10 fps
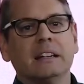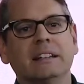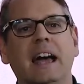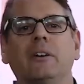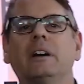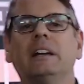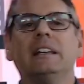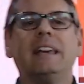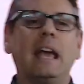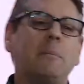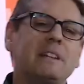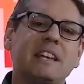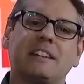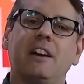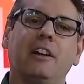Now, gaming
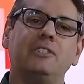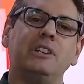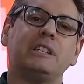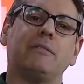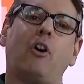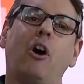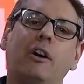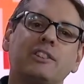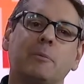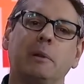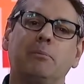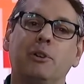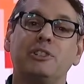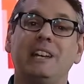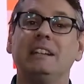technologies have also been
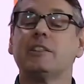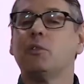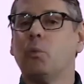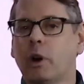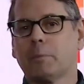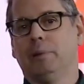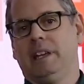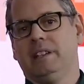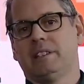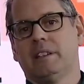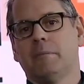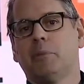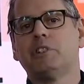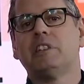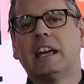pushed into the workplace,
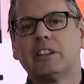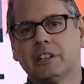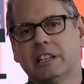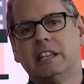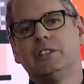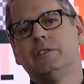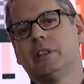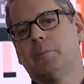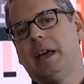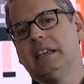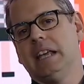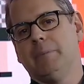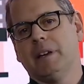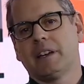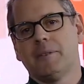particularly due to the
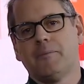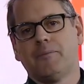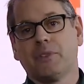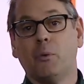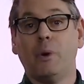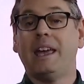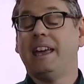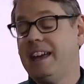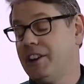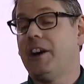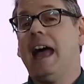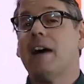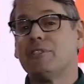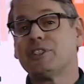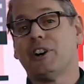pandemic. We and our
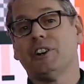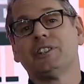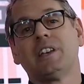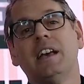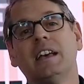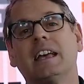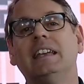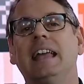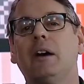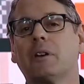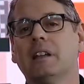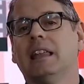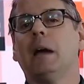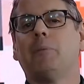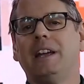avatars can now
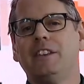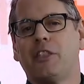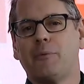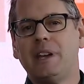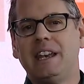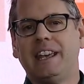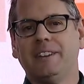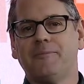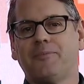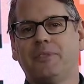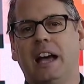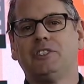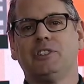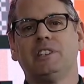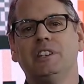collaborate in 3D, not
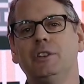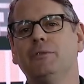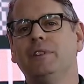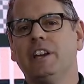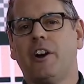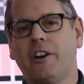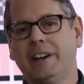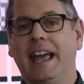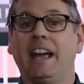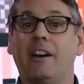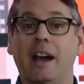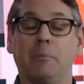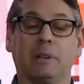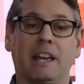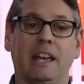just in new VR and AR
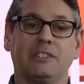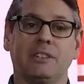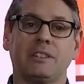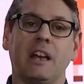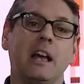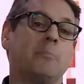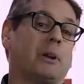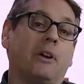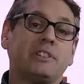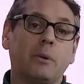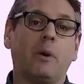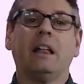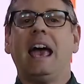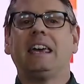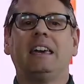applications, but also while
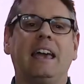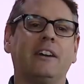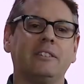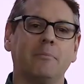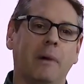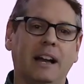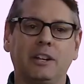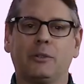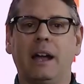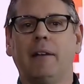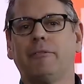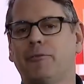hanging out in Minecraft,